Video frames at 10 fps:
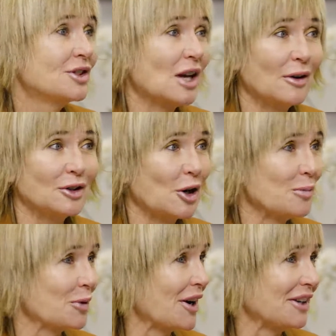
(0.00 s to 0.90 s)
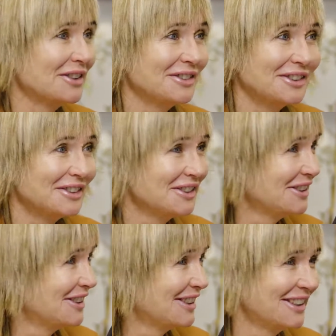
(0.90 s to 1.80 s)
starting a
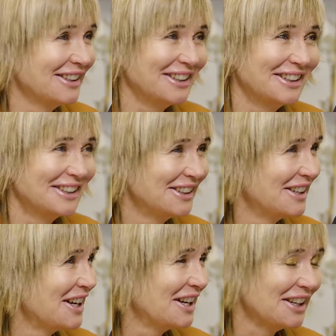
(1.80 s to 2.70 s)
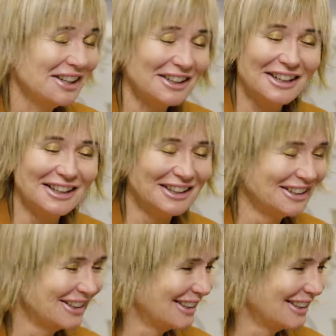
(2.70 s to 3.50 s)
garden. Such a cliche.